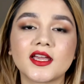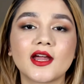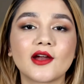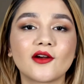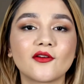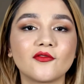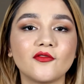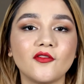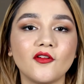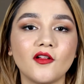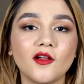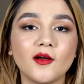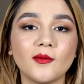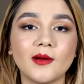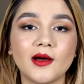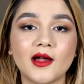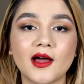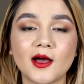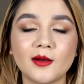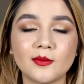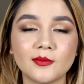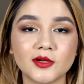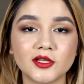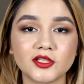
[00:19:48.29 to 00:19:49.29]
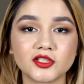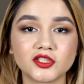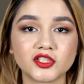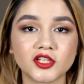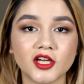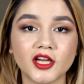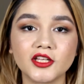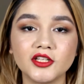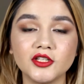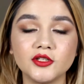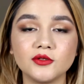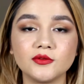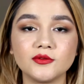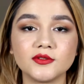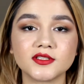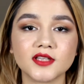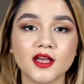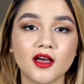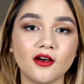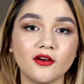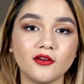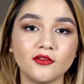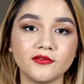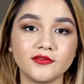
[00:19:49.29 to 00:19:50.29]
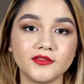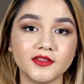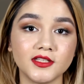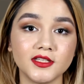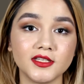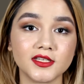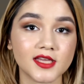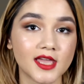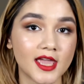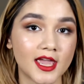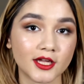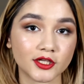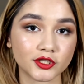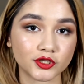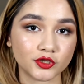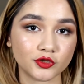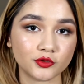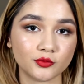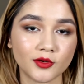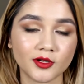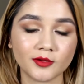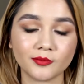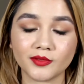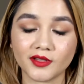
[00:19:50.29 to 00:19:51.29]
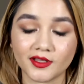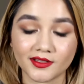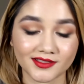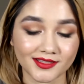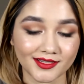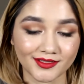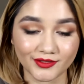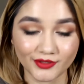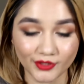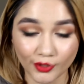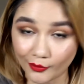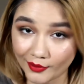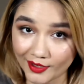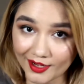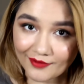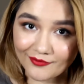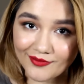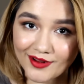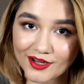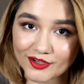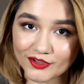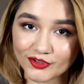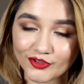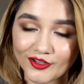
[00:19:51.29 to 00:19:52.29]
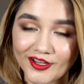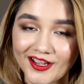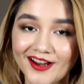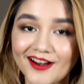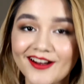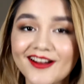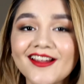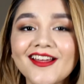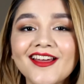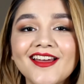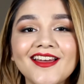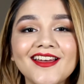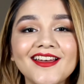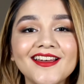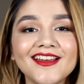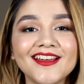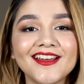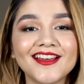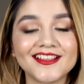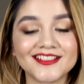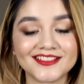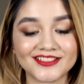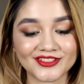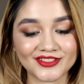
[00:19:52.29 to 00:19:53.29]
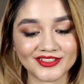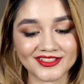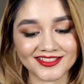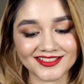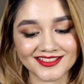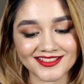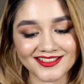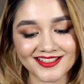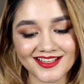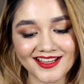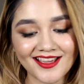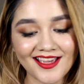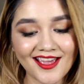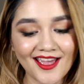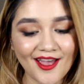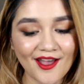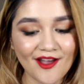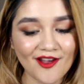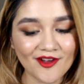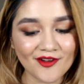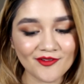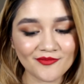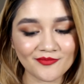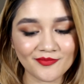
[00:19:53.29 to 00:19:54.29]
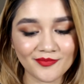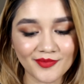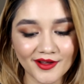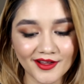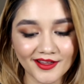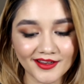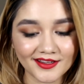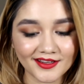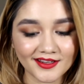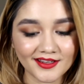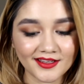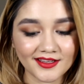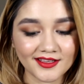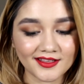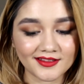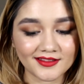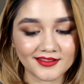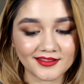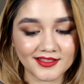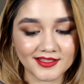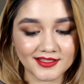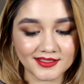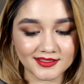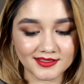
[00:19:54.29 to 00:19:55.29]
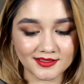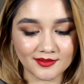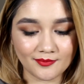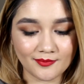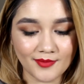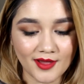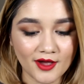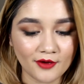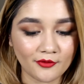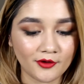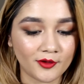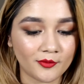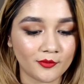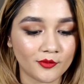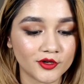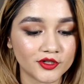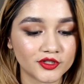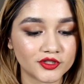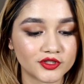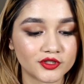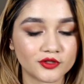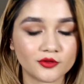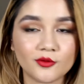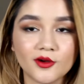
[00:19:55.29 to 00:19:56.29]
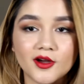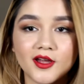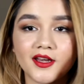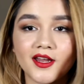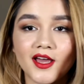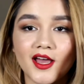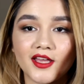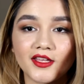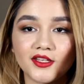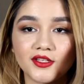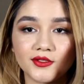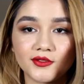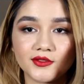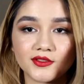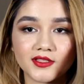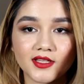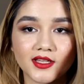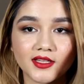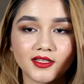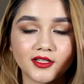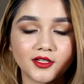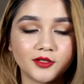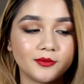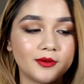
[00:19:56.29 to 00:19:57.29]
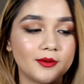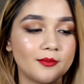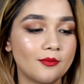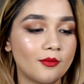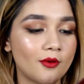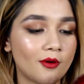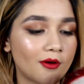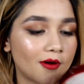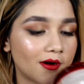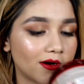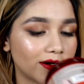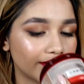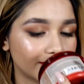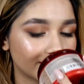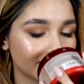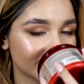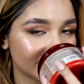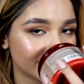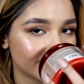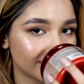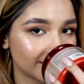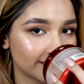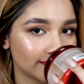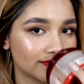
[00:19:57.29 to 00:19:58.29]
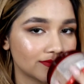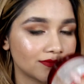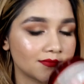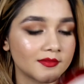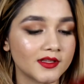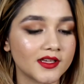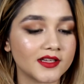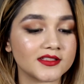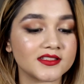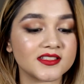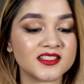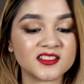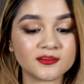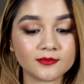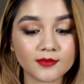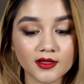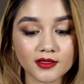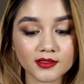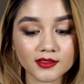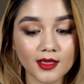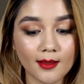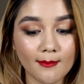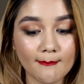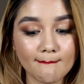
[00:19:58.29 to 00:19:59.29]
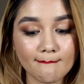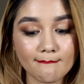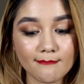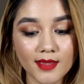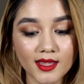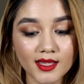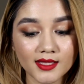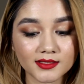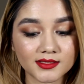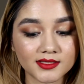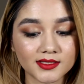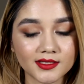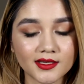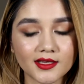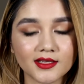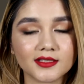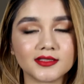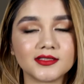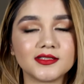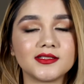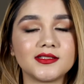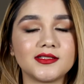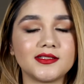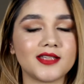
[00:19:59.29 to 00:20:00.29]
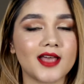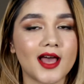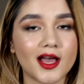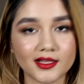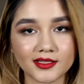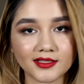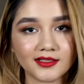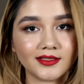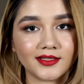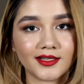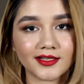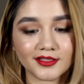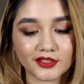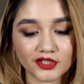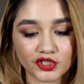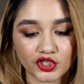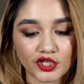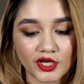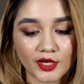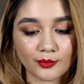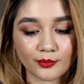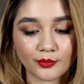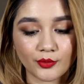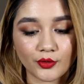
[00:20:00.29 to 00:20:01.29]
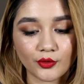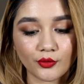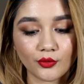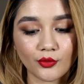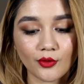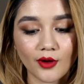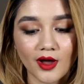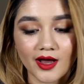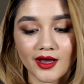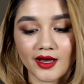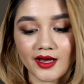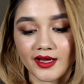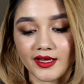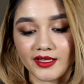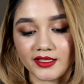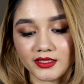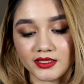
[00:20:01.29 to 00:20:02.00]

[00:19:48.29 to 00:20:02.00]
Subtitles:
careful about how much I use of the Cantu one because I don't have natural hair, as you can see. But this Maui Moisture one, I use a little bit more. It smells amazing, exactly like the shampoo. I